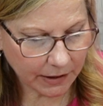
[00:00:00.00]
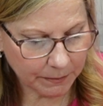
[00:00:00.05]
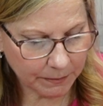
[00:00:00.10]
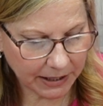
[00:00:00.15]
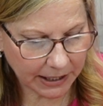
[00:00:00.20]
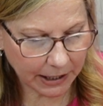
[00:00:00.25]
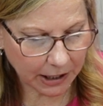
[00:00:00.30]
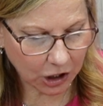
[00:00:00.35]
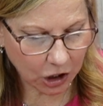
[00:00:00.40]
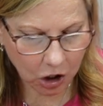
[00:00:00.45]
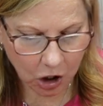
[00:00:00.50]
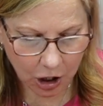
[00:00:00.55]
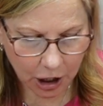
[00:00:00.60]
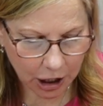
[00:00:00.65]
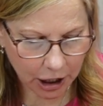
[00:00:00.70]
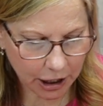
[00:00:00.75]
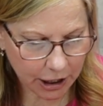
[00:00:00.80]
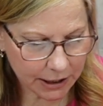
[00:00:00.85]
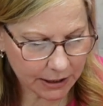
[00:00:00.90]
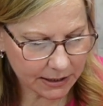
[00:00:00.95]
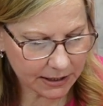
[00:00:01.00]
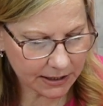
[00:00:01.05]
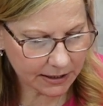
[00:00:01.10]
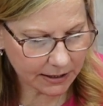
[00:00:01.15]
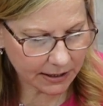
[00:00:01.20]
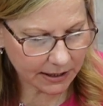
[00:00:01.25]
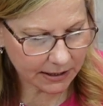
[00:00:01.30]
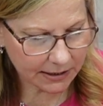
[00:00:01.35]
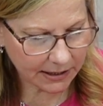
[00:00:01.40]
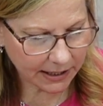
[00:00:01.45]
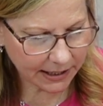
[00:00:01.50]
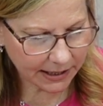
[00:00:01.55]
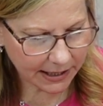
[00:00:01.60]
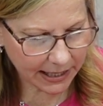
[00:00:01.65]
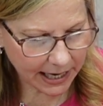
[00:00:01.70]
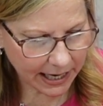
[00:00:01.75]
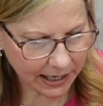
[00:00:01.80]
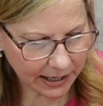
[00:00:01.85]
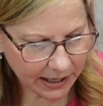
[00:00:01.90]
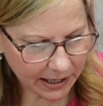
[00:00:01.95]
making cards, things like
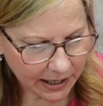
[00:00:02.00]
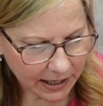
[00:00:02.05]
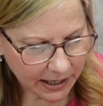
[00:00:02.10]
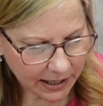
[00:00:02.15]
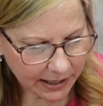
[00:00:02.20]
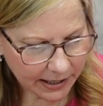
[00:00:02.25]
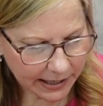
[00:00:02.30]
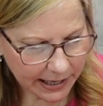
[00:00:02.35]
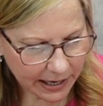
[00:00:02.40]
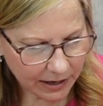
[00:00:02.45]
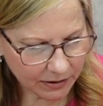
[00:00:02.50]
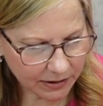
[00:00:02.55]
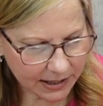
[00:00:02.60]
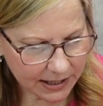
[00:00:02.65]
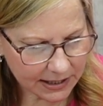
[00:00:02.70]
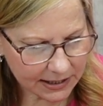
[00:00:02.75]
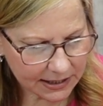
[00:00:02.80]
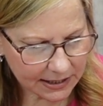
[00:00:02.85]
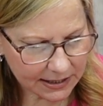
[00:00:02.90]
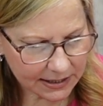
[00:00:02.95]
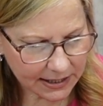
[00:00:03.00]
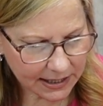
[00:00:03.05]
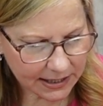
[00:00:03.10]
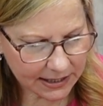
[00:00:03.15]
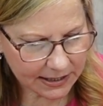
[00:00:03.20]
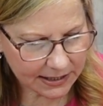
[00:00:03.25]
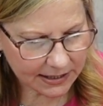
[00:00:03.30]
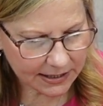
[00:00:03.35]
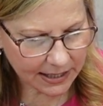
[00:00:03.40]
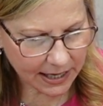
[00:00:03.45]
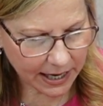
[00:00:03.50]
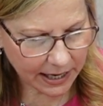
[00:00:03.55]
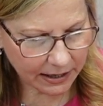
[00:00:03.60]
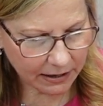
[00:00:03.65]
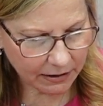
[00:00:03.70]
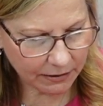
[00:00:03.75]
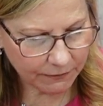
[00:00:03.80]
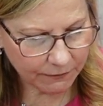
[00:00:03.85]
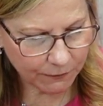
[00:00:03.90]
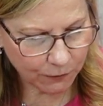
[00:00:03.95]
that. Now this is a
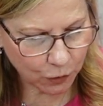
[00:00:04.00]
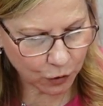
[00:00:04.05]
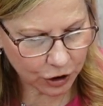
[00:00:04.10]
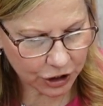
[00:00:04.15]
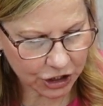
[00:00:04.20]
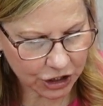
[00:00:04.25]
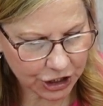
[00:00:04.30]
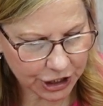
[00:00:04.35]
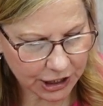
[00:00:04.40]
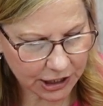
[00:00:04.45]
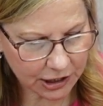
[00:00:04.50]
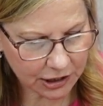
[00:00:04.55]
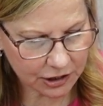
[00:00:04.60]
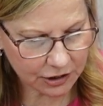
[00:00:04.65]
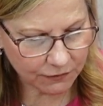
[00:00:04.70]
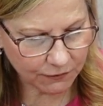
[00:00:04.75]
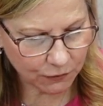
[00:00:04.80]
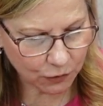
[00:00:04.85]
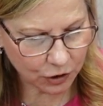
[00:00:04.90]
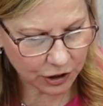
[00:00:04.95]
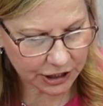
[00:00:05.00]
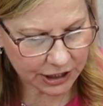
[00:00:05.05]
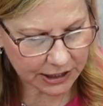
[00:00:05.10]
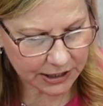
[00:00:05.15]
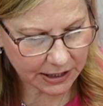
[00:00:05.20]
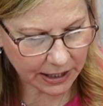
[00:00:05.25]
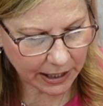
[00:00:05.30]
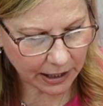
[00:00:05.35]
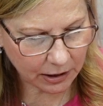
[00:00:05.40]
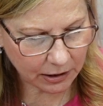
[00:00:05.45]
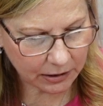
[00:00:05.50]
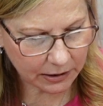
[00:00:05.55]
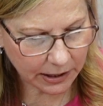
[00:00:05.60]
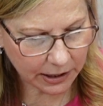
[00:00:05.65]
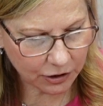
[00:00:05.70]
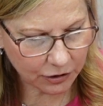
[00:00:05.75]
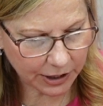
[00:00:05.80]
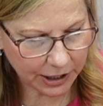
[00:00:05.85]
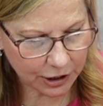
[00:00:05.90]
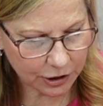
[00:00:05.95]
set, four sheets, four styled.
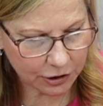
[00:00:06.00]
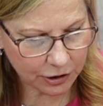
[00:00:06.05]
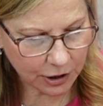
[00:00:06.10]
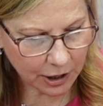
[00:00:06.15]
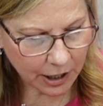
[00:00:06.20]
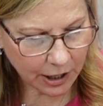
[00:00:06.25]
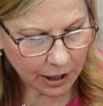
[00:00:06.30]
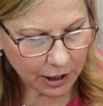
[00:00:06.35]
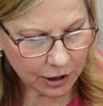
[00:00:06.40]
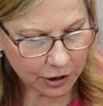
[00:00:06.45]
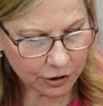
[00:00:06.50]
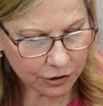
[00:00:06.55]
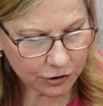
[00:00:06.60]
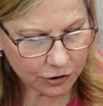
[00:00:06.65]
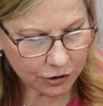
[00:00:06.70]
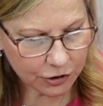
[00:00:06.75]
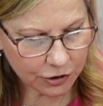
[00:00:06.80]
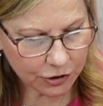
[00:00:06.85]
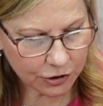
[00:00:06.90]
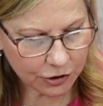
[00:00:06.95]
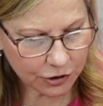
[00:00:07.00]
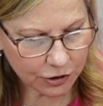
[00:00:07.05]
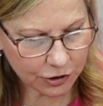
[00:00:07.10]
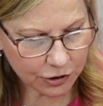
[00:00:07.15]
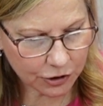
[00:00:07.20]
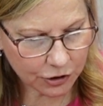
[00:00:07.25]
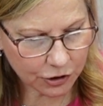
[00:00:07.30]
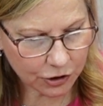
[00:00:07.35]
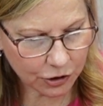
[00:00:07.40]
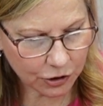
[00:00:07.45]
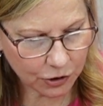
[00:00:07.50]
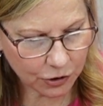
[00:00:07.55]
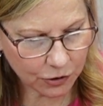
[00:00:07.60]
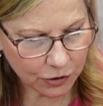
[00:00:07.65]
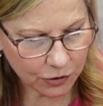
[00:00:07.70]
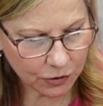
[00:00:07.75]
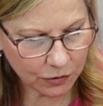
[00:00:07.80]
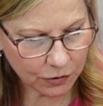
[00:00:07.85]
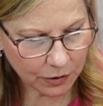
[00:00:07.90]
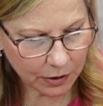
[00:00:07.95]
You get
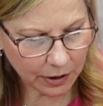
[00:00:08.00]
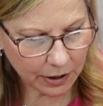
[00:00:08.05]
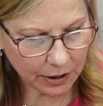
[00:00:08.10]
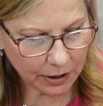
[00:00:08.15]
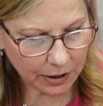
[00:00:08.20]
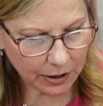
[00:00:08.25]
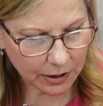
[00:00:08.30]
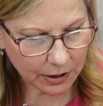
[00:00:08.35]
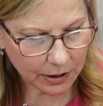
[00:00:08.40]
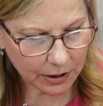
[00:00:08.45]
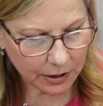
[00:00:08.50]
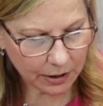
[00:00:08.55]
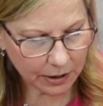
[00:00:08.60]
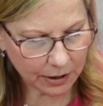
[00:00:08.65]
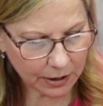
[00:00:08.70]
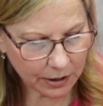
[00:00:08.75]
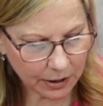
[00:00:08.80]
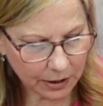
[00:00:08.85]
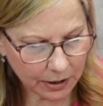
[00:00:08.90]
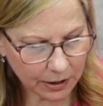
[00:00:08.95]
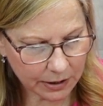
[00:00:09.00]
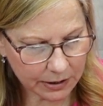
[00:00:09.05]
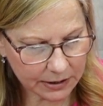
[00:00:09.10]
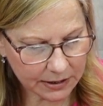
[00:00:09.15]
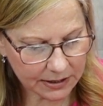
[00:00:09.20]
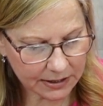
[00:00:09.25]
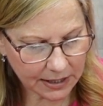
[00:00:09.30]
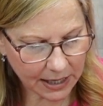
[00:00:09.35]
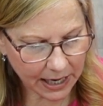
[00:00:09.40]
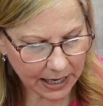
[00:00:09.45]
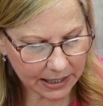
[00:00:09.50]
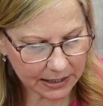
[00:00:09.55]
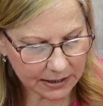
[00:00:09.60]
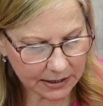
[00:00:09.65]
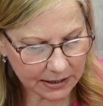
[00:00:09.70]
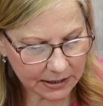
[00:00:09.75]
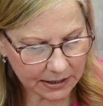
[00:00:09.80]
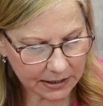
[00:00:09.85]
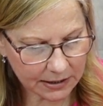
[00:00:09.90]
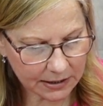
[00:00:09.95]
two
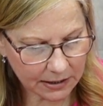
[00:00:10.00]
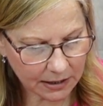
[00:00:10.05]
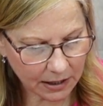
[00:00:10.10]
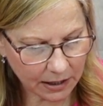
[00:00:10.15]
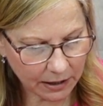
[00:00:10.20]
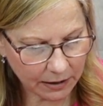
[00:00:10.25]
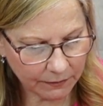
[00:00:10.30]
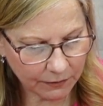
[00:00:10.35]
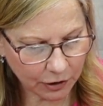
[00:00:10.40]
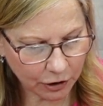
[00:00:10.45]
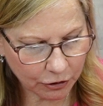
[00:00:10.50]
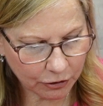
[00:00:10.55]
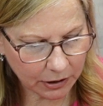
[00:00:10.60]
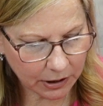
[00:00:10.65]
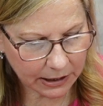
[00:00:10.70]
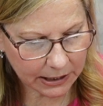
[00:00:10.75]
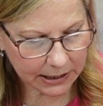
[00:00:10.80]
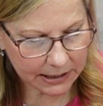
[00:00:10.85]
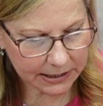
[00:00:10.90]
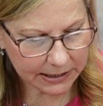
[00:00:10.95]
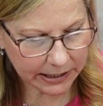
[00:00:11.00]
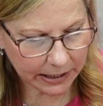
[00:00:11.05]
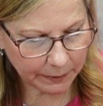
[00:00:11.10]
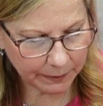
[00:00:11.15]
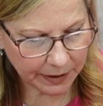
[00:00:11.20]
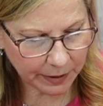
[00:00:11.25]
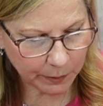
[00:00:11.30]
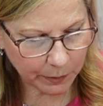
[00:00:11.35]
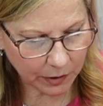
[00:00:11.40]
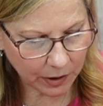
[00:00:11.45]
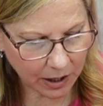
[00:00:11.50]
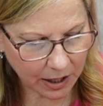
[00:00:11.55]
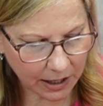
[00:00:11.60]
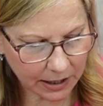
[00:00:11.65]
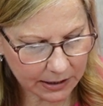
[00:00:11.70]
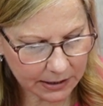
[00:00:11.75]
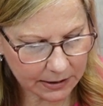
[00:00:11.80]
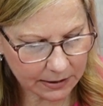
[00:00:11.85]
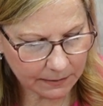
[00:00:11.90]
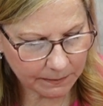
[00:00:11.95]
sizes of acrylic stamping
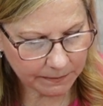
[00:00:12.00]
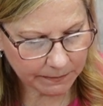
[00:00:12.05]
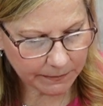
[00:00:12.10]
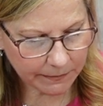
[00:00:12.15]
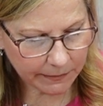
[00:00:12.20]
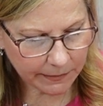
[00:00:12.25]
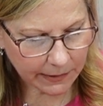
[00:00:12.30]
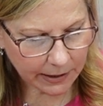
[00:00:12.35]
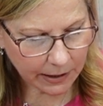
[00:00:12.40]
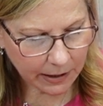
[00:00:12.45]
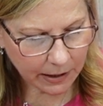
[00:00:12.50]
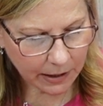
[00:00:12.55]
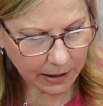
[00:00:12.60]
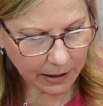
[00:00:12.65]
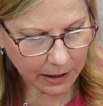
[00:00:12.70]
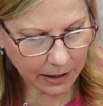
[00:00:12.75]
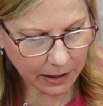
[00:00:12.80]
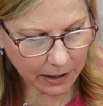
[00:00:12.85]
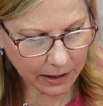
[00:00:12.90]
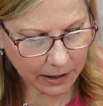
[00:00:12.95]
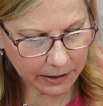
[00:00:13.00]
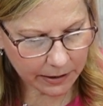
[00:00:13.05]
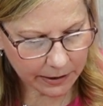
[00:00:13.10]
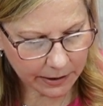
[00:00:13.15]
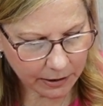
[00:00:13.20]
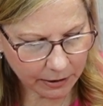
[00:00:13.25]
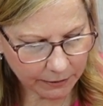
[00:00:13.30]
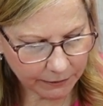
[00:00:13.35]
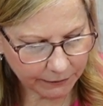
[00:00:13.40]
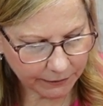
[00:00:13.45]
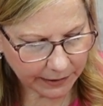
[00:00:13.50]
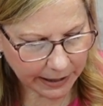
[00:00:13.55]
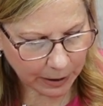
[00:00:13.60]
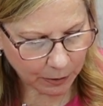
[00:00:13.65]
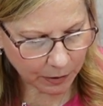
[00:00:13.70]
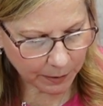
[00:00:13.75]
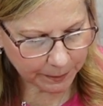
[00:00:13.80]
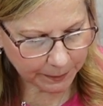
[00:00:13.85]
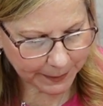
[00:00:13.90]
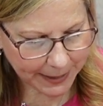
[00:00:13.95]
blocks and there are
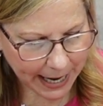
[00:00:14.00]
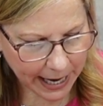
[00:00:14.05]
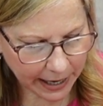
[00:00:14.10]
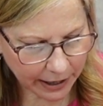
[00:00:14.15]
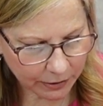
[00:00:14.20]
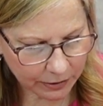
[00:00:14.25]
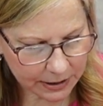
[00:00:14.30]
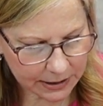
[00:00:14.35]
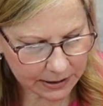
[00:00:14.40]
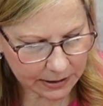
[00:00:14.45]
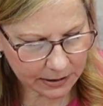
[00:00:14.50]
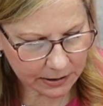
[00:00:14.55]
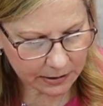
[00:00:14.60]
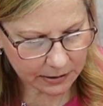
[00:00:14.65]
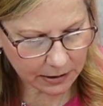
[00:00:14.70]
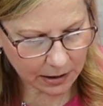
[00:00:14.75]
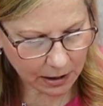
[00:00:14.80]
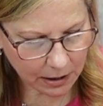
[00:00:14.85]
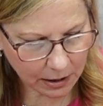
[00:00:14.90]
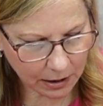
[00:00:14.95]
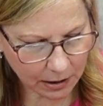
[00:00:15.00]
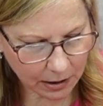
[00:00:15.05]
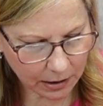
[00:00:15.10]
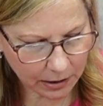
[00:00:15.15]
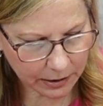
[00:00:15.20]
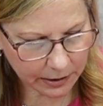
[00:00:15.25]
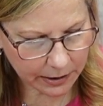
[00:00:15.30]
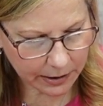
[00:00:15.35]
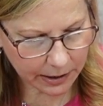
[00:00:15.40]
flower patterns. This is called